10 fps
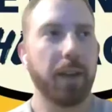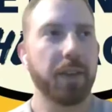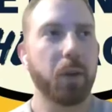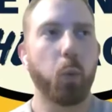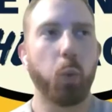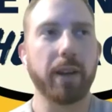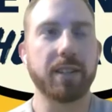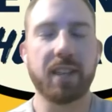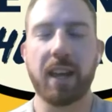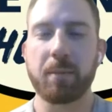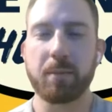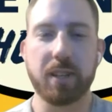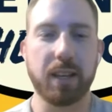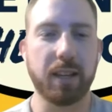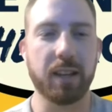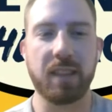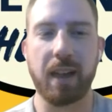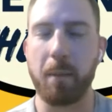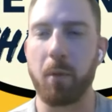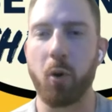I think what Dame did in
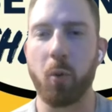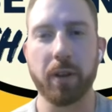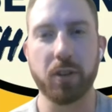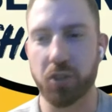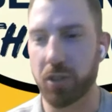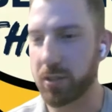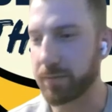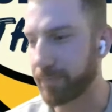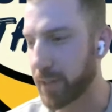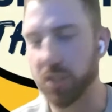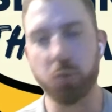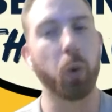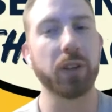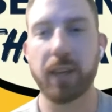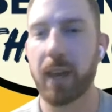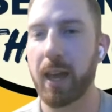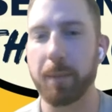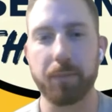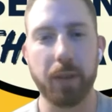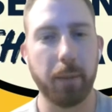that moment just it swung the
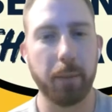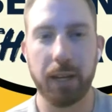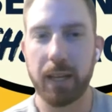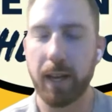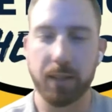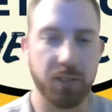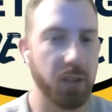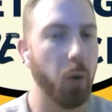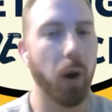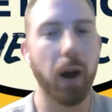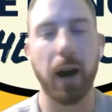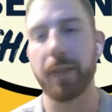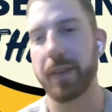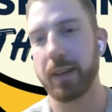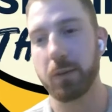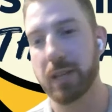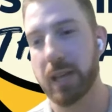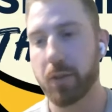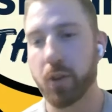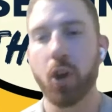game. I mean, he got so hot that he was
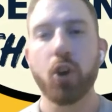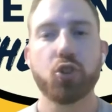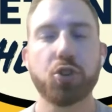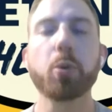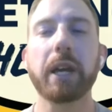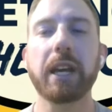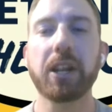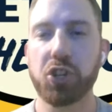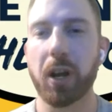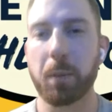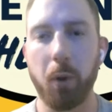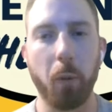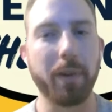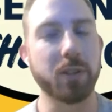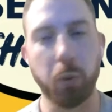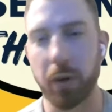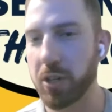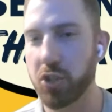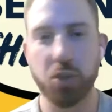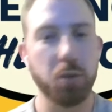having true heat check moments where
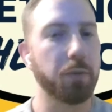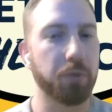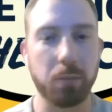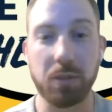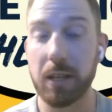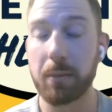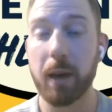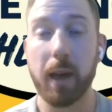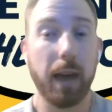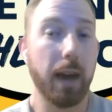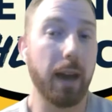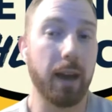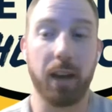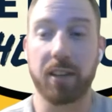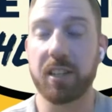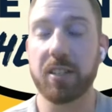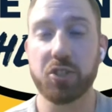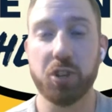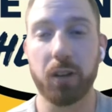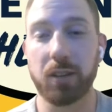he's shooting from deep, and a, a
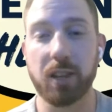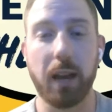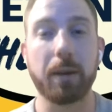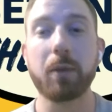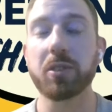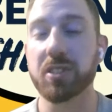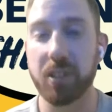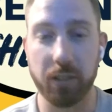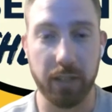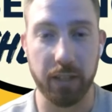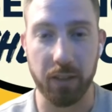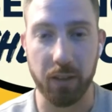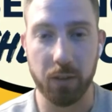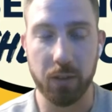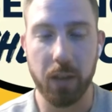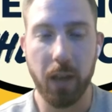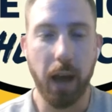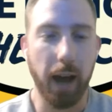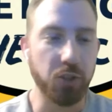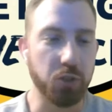decent chunk of the time he was still hitting those.
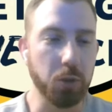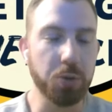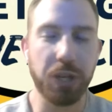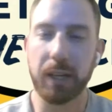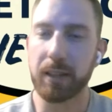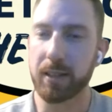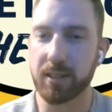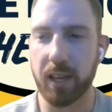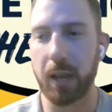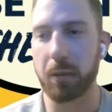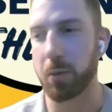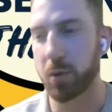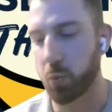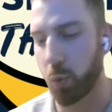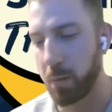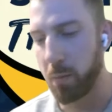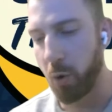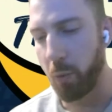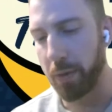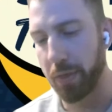I do think in this game there was one
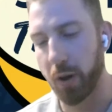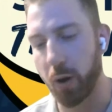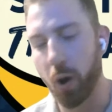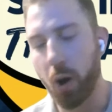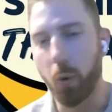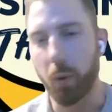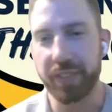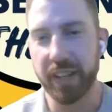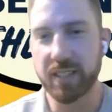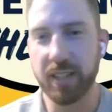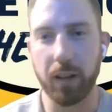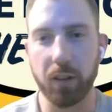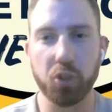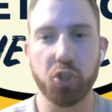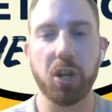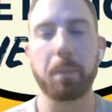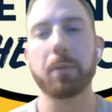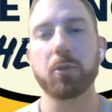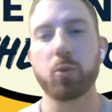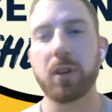moment though when things got a little chippy
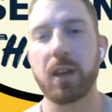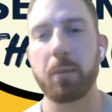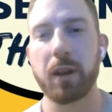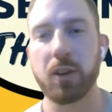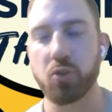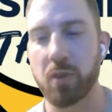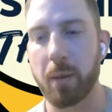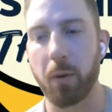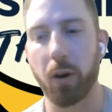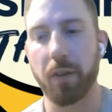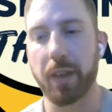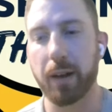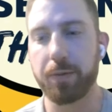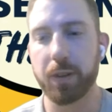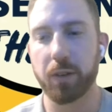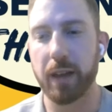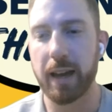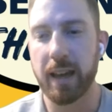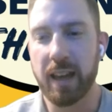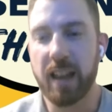between him and Andrew Nembhard that I feel
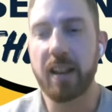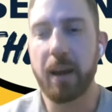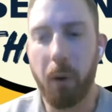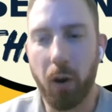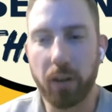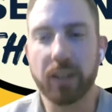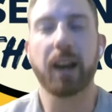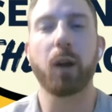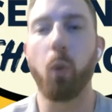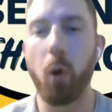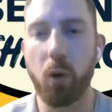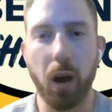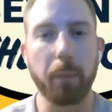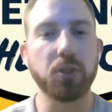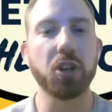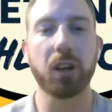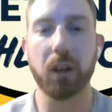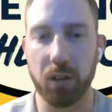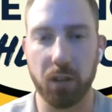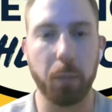that Nembhard kind of woke up, took it a
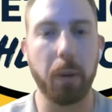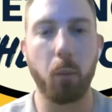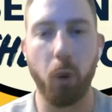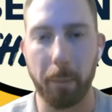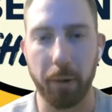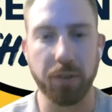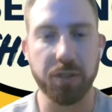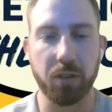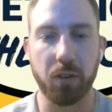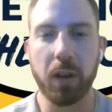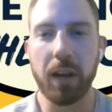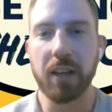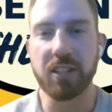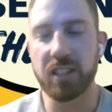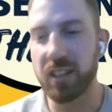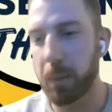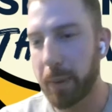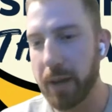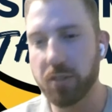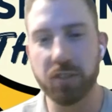little bit more personal. Do you think the
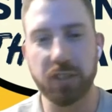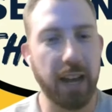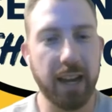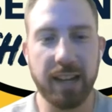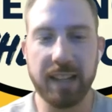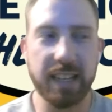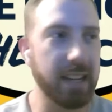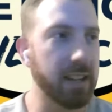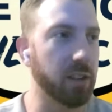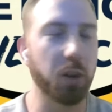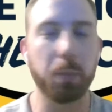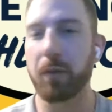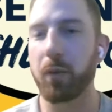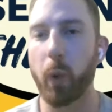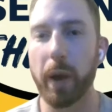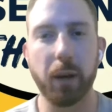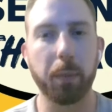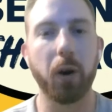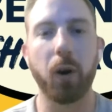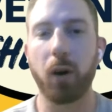Pacers kind of needed a little bit of a wake
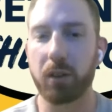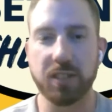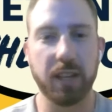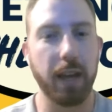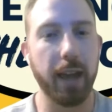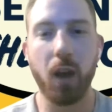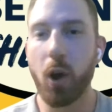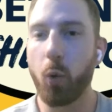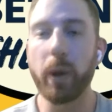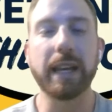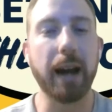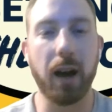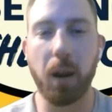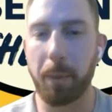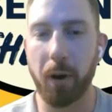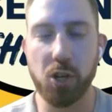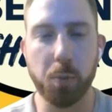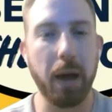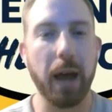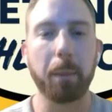up call to say, hey, we got to
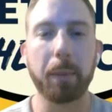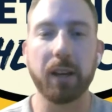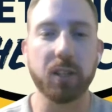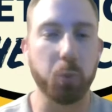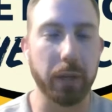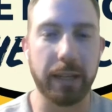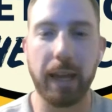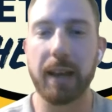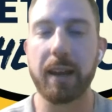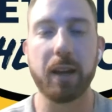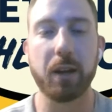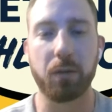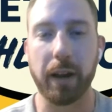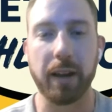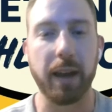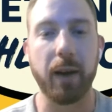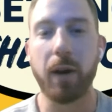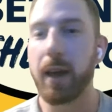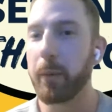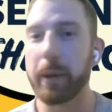punch back because we're getting hit right now.
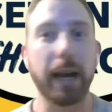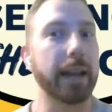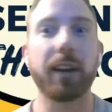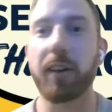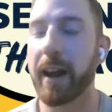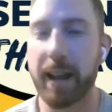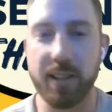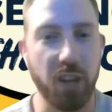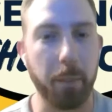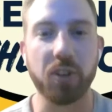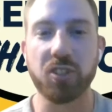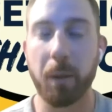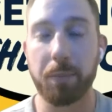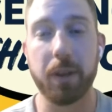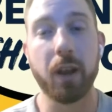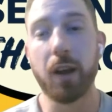We got to get our hands up or something?